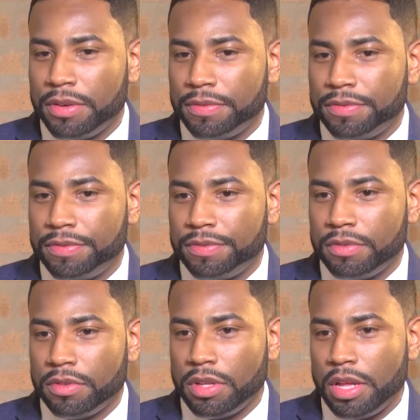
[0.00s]
of,
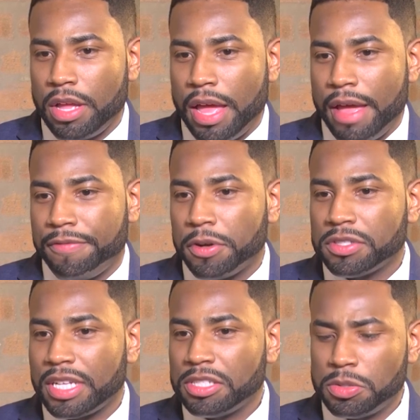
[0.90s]
at
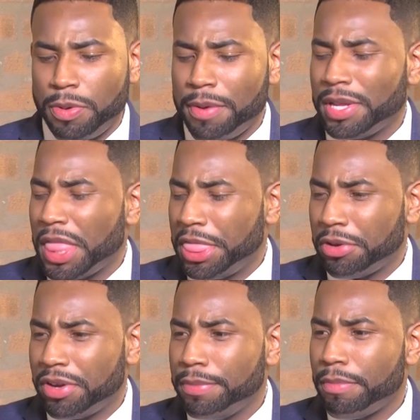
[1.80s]
first glance, probably
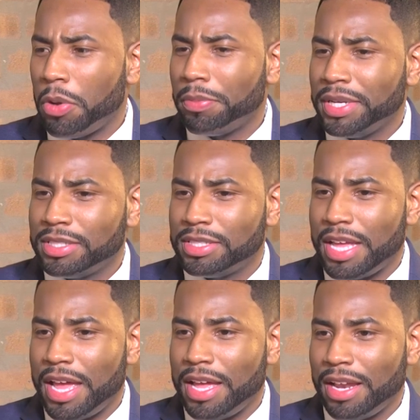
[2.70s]
3 moments
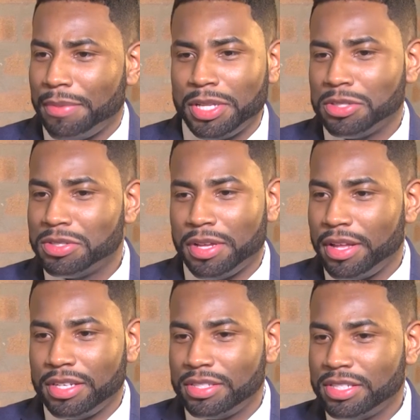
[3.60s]
that, I mean, there's
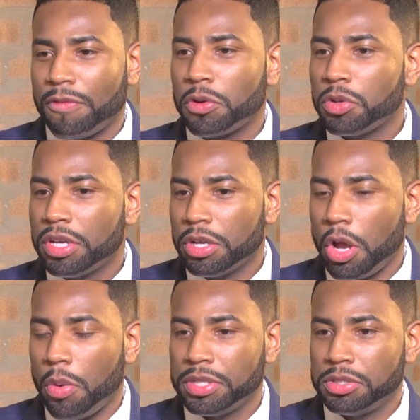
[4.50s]
several you can
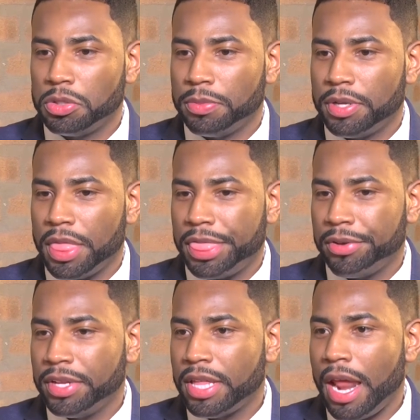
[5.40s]
go into, but
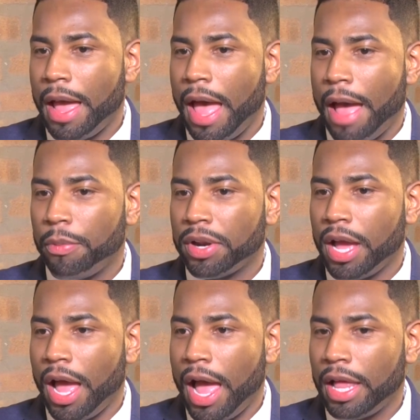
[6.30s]
3 that I want
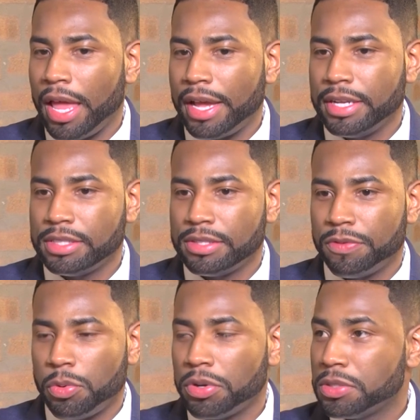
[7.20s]
to highlight is,
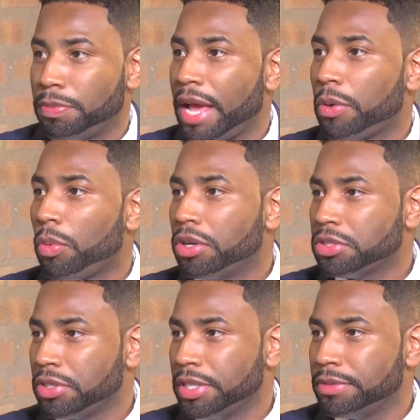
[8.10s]
of course, Black Wall
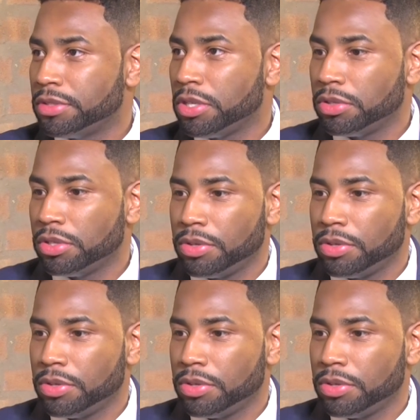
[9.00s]
Street. So,